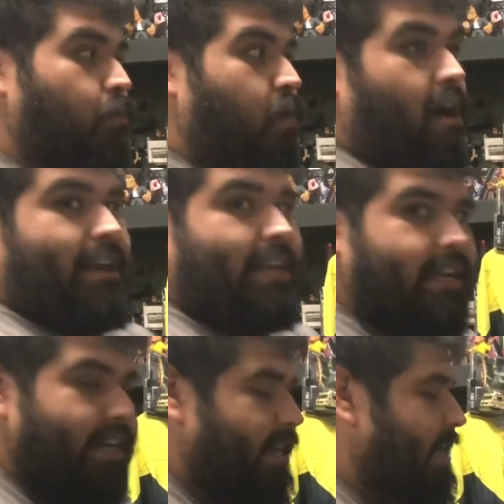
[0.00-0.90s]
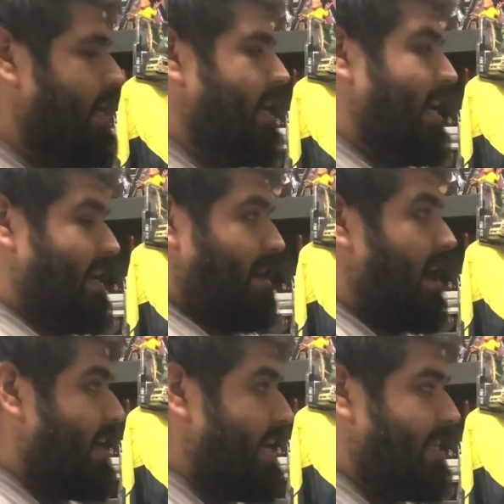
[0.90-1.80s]
wanted, and I
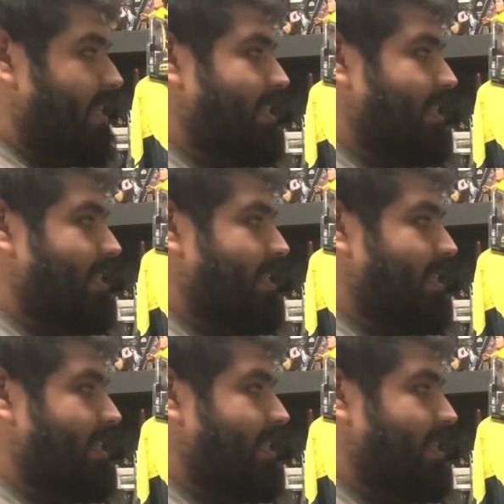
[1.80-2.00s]
got it.